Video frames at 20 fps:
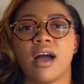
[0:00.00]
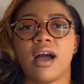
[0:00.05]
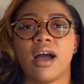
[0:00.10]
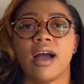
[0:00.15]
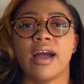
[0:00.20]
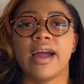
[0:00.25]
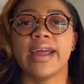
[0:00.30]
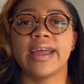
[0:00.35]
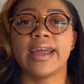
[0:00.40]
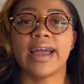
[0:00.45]

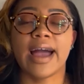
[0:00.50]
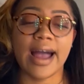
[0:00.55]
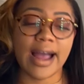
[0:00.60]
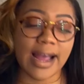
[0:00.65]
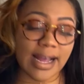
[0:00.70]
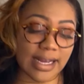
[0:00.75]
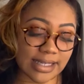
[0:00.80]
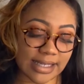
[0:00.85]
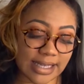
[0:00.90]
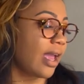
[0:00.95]
All right
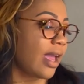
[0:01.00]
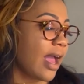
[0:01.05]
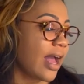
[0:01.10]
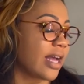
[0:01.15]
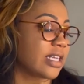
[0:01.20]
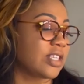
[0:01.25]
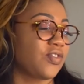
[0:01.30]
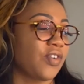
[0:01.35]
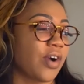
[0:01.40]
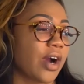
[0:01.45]
guys,
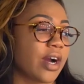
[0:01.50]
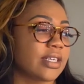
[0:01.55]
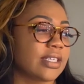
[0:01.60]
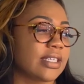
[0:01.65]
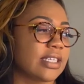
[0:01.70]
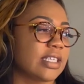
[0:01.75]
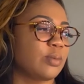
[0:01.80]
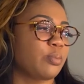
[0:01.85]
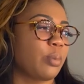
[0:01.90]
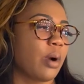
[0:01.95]
as far as
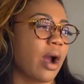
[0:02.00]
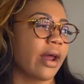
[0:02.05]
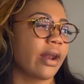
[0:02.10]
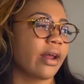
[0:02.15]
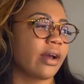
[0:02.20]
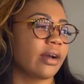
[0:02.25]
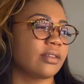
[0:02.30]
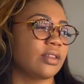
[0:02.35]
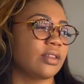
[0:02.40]
this product,